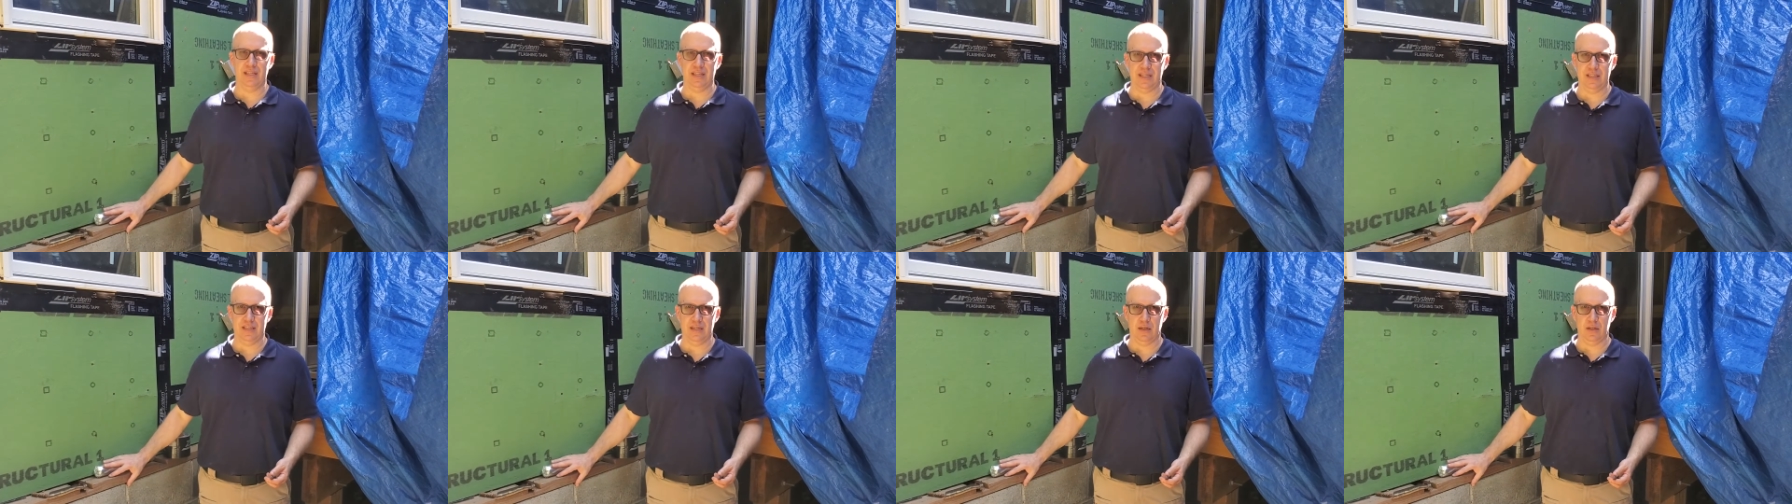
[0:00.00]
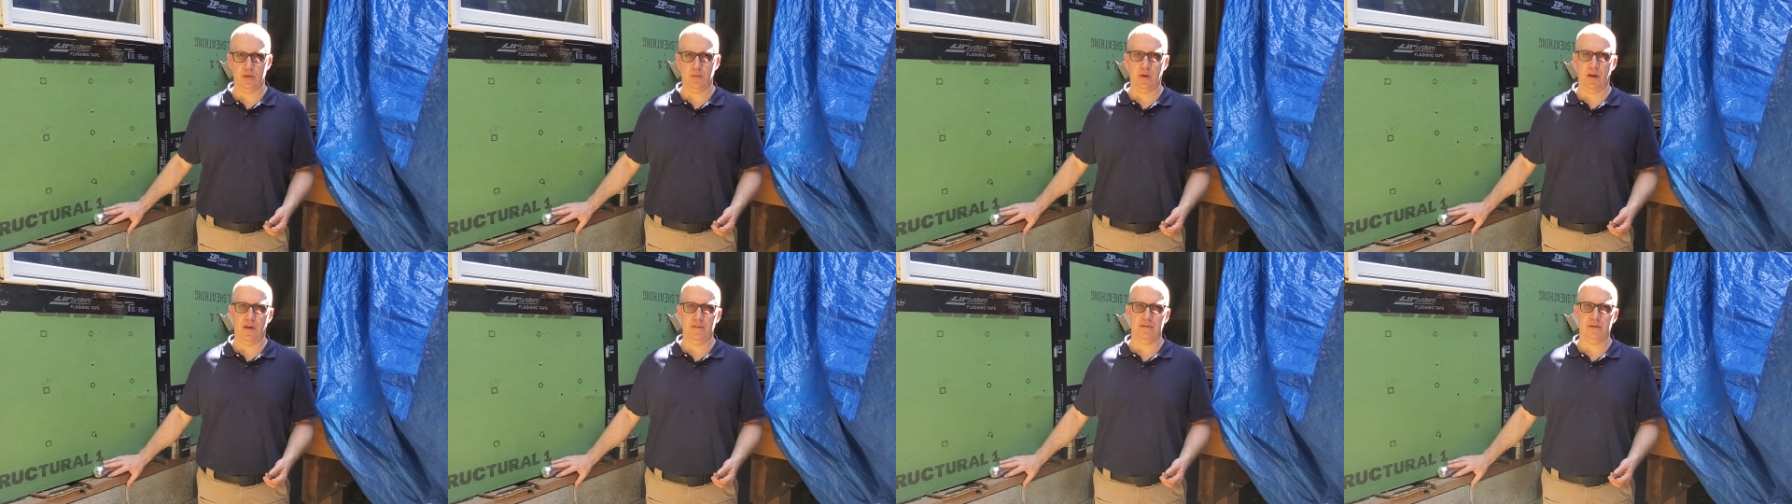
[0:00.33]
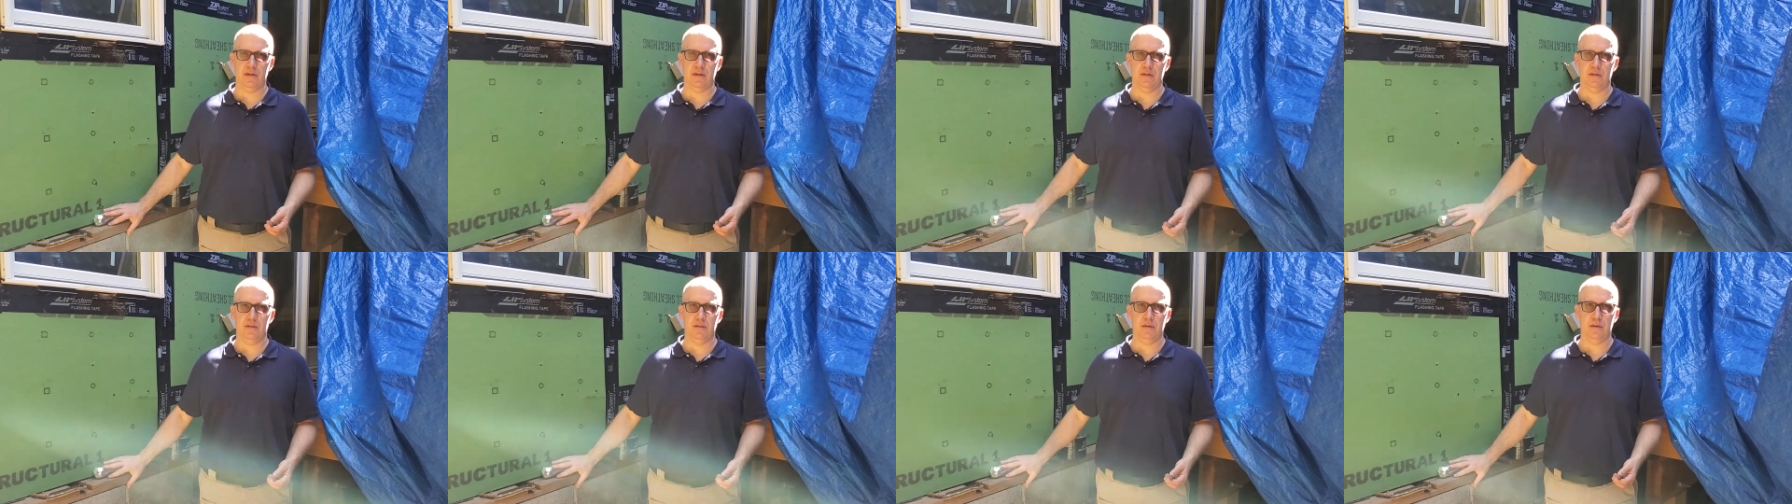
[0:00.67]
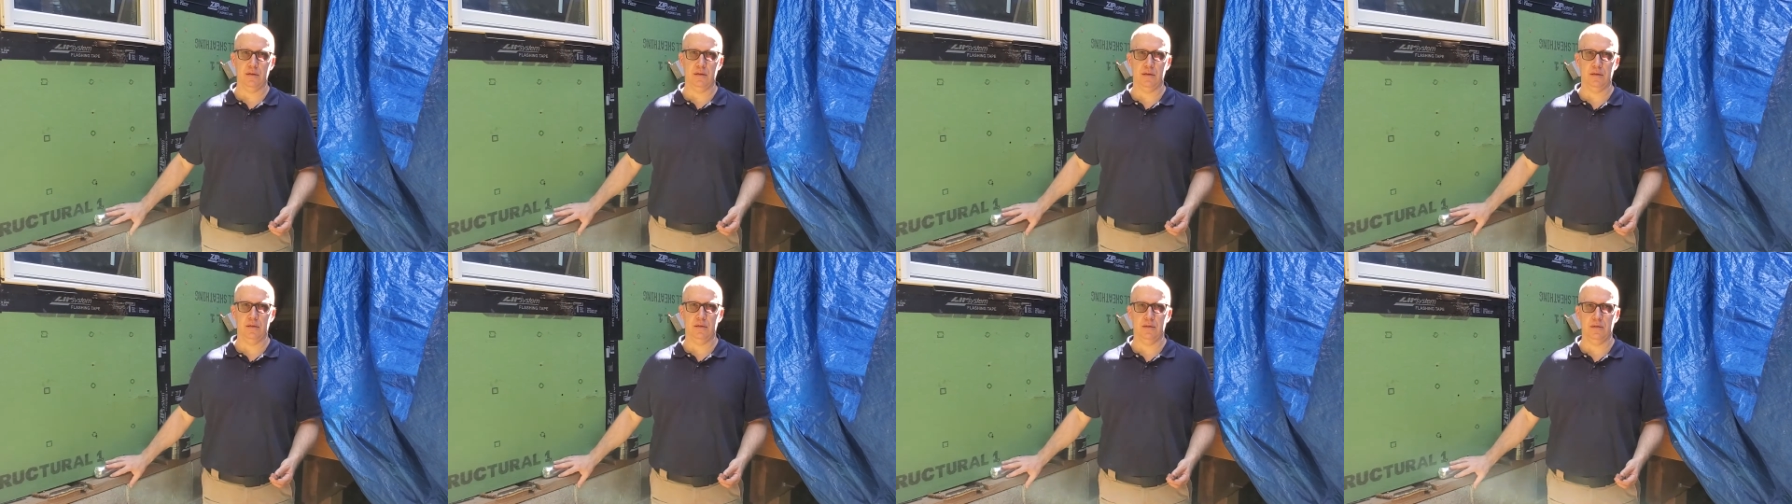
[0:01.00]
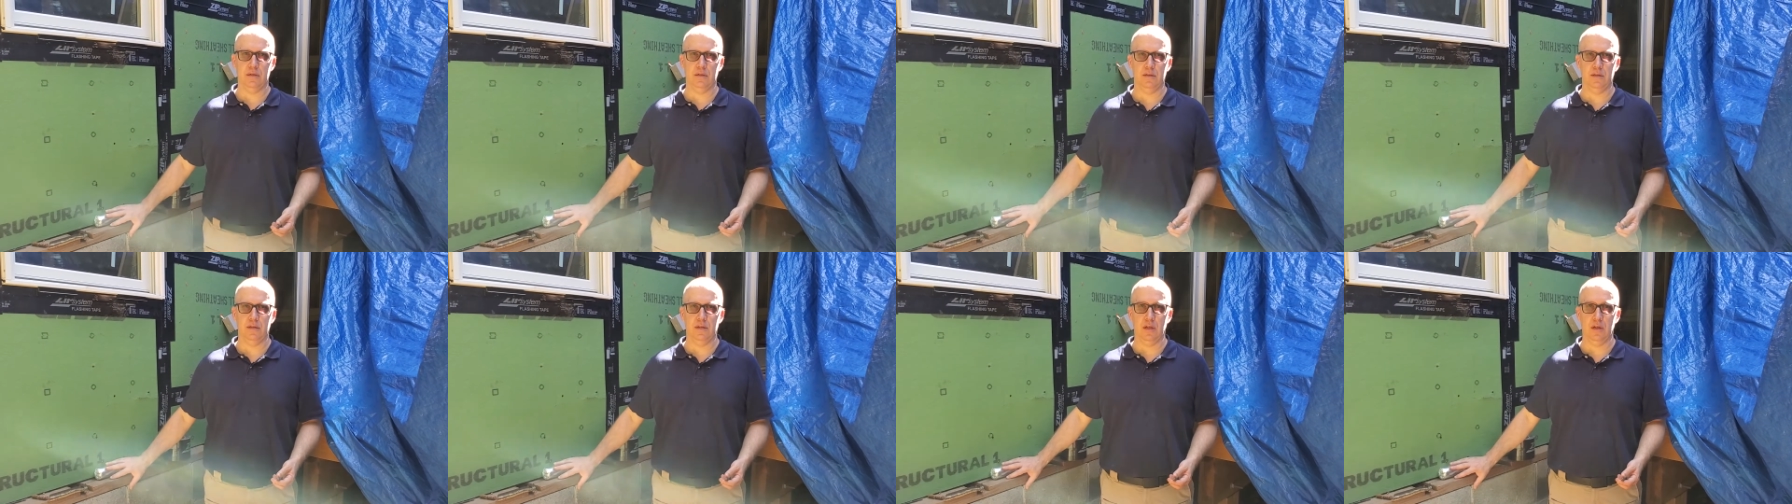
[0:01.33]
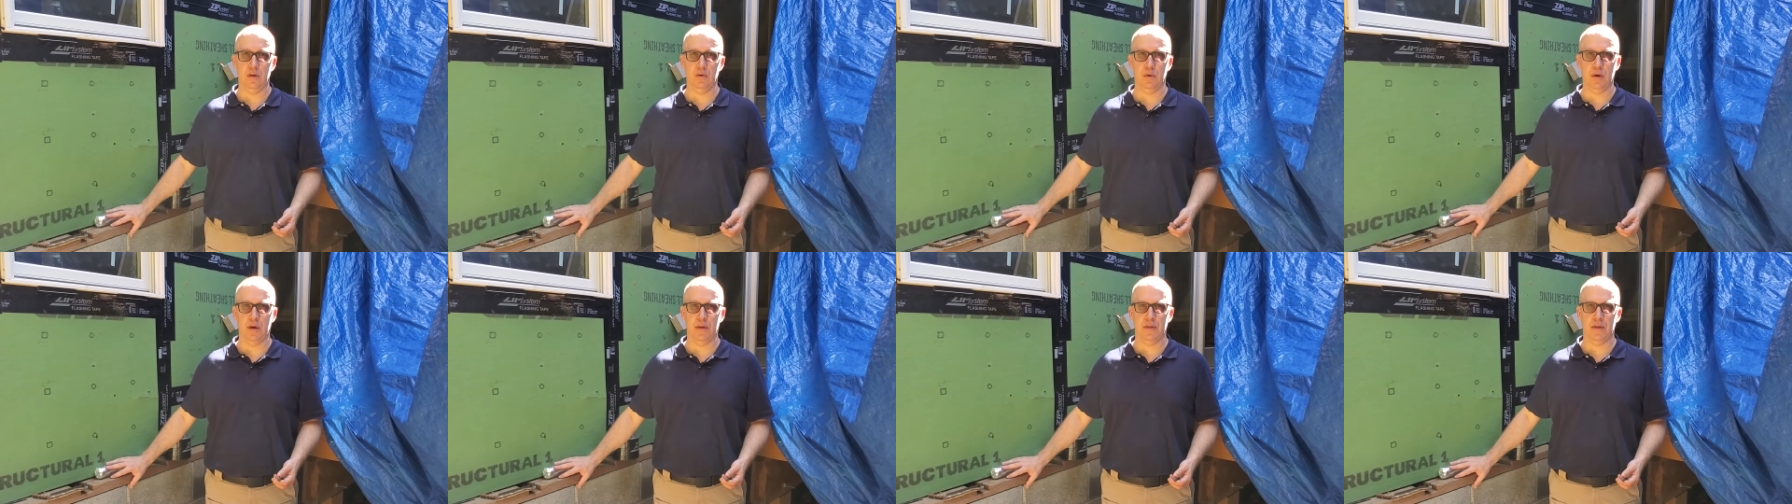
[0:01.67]
detail that we have to, to, to, to
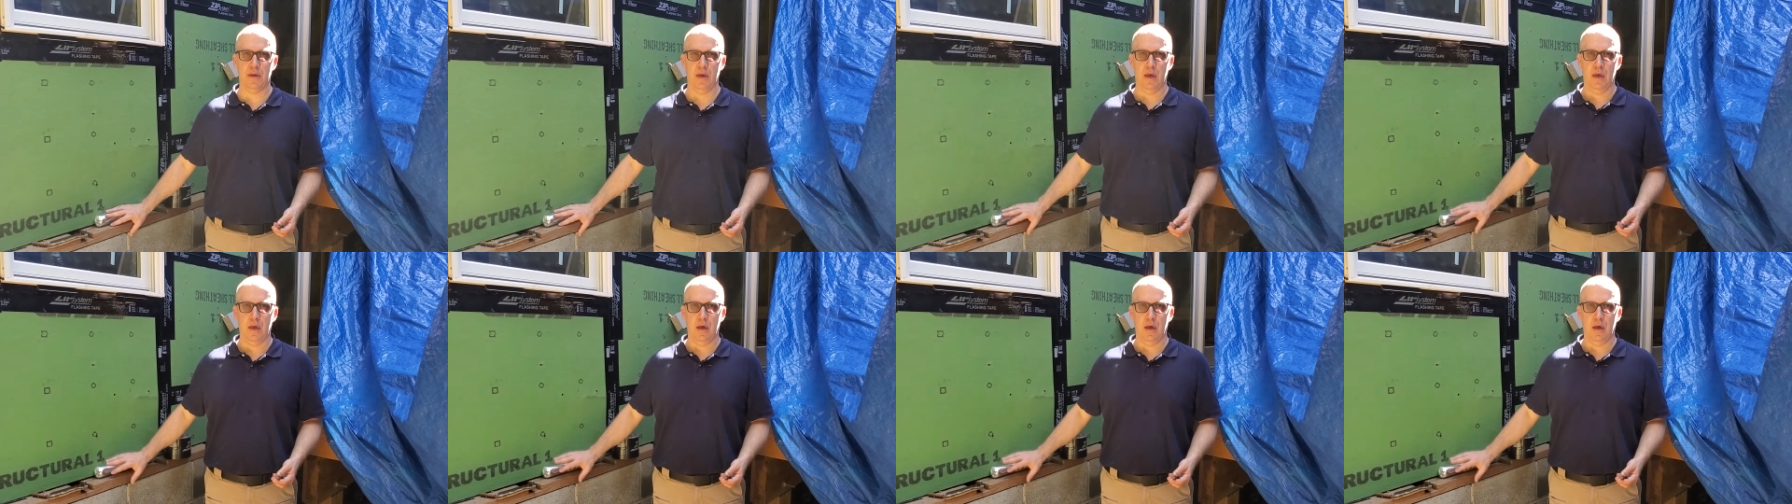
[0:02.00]
deal with.